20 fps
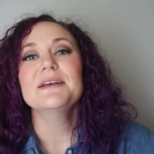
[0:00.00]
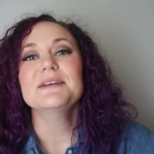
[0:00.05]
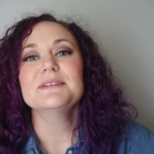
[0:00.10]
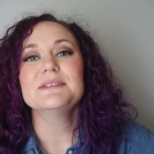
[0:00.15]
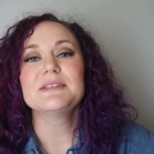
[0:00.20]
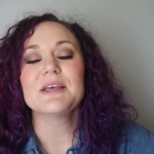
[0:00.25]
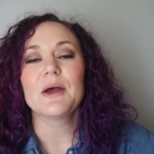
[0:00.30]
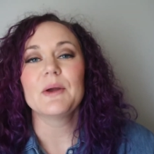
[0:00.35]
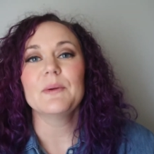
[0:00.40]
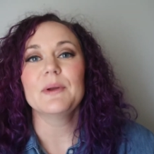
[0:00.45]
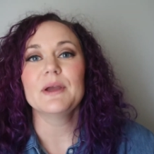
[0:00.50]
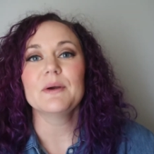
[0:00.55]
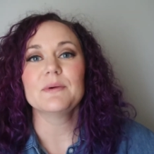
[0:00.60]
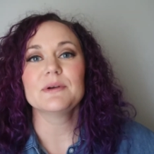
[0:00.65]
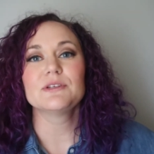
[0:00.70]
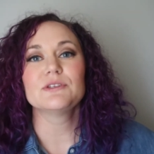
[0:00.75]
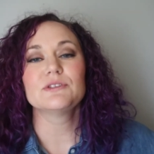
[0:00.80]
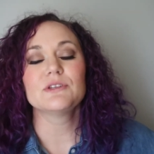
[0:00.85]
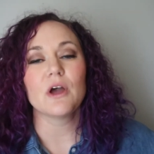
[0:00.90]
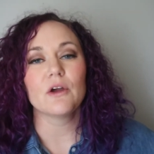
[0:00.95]
So it
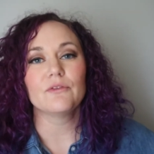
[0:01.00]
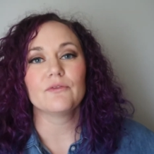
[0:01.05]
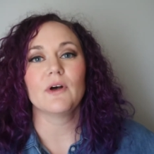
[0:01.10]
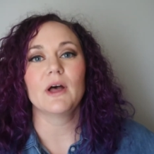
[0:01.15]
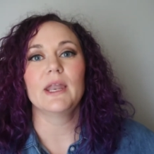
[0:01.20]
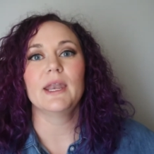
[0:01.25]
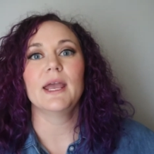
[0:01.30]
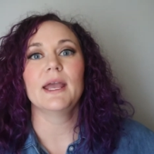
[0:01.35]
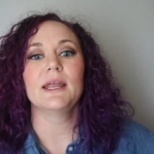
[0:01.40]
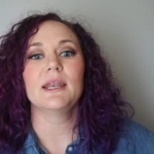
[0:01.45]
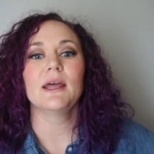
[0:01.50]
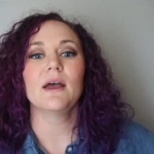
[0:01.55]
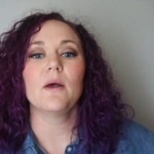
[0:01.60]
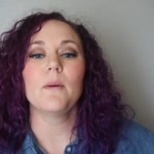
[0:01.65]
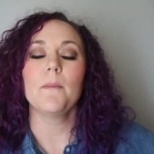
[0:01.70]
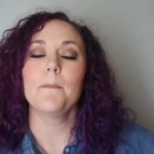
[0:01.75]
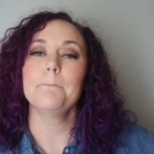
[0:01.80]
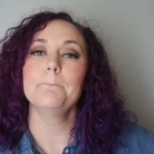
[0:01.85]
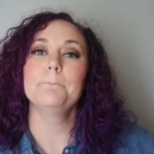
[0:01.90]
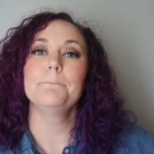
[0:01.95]
was so fun. And
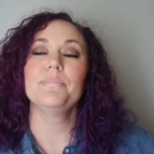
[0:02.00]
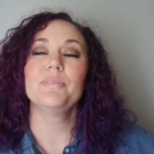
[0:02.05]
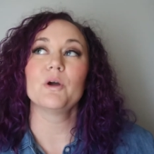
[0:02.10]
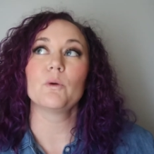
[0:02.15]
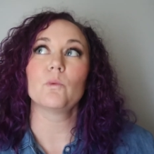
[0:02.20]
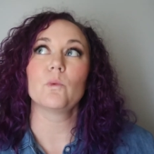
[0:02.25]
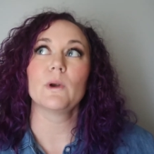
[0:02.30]
the